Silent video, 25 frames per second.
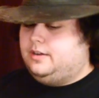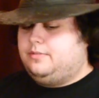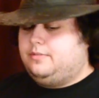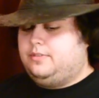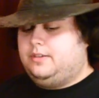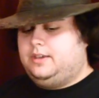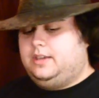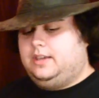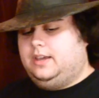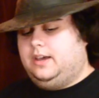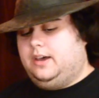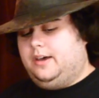of
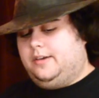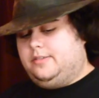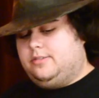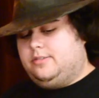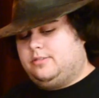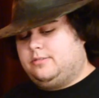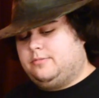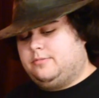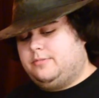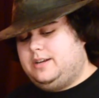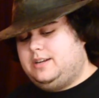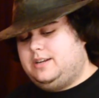the
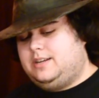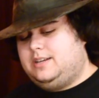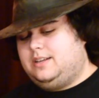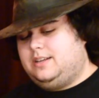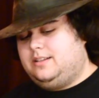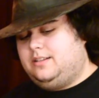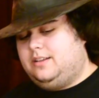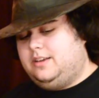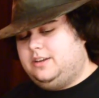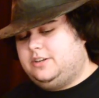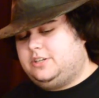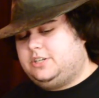3D
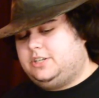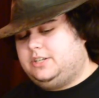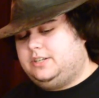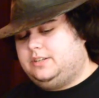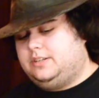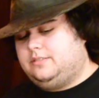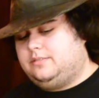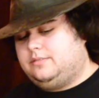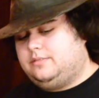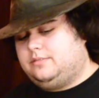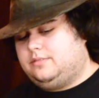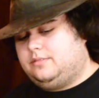
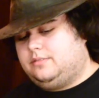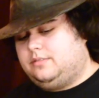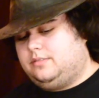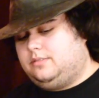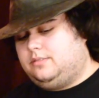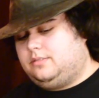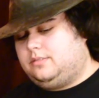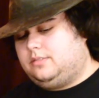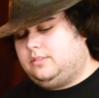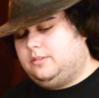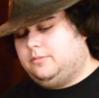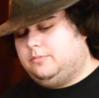edition,
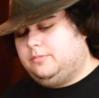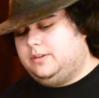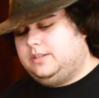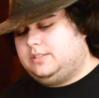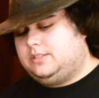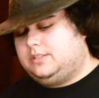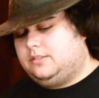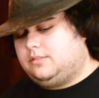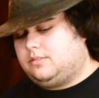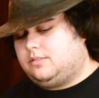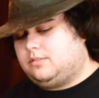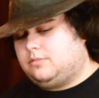the
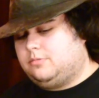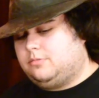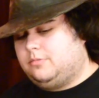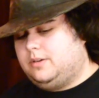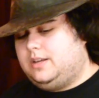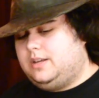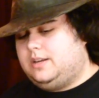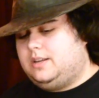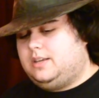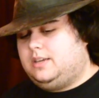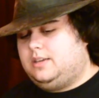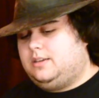recent
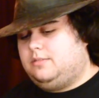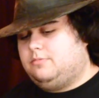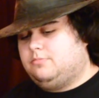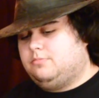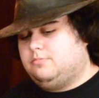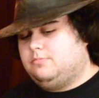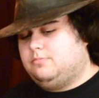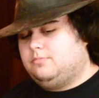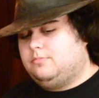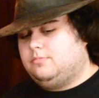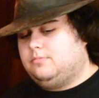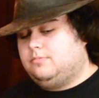3D
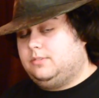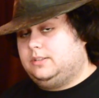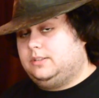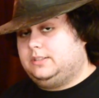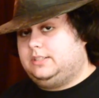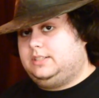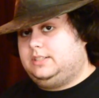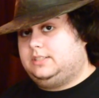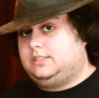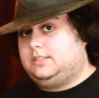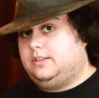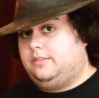
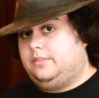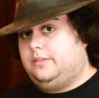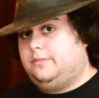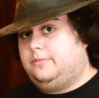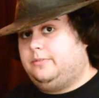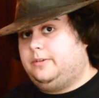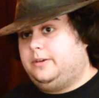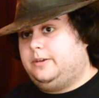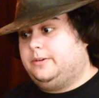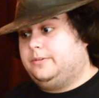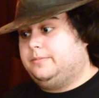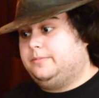release of the
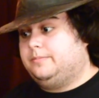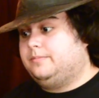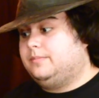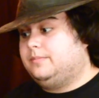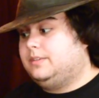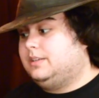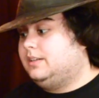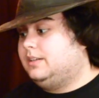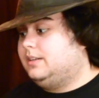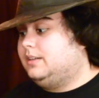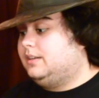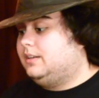film,
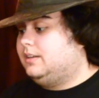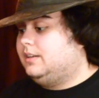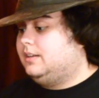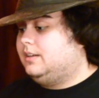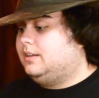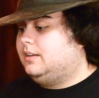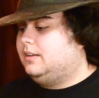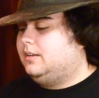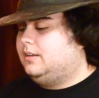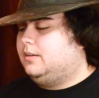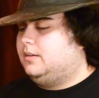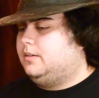
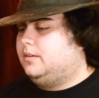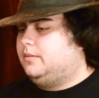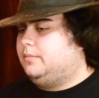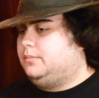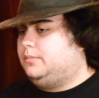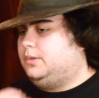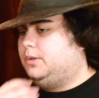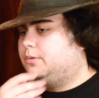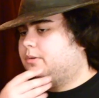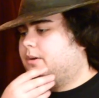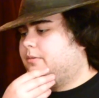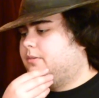
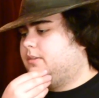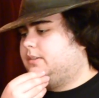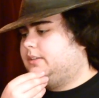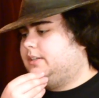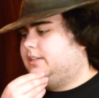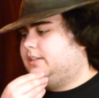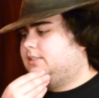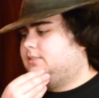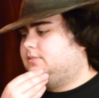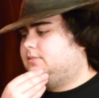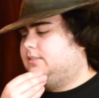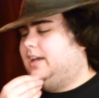Blu-ray
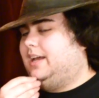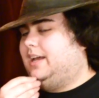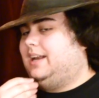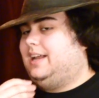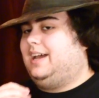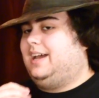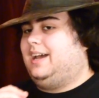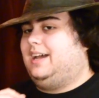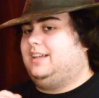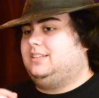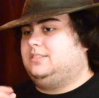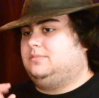release that
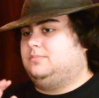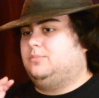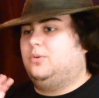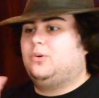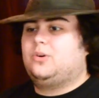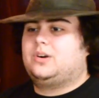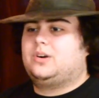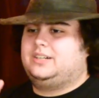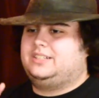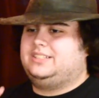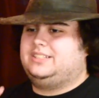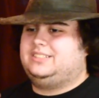has
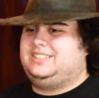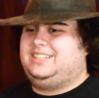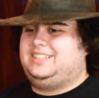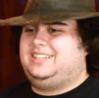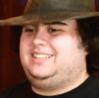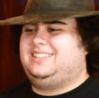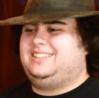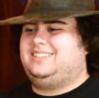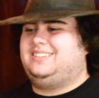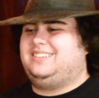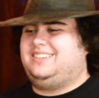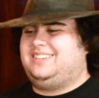more
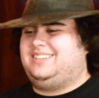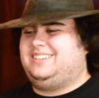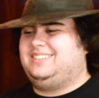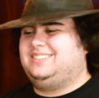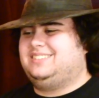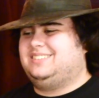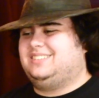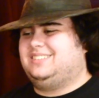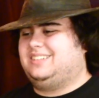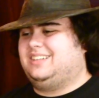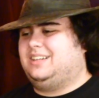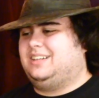deleted
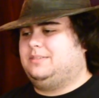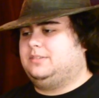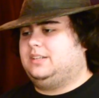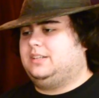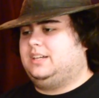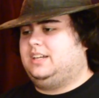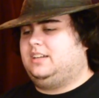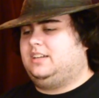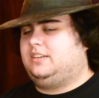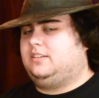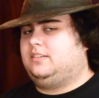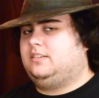scenes, and I'm
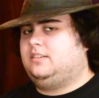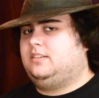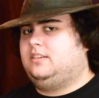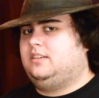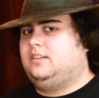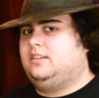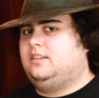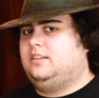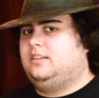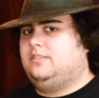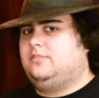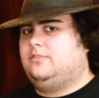like,
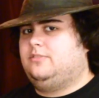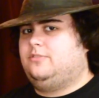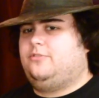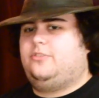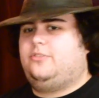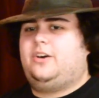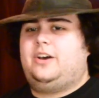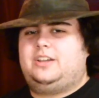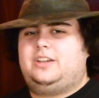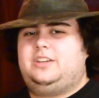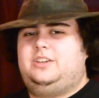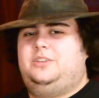
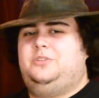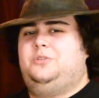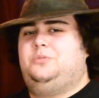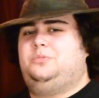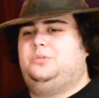fuck you,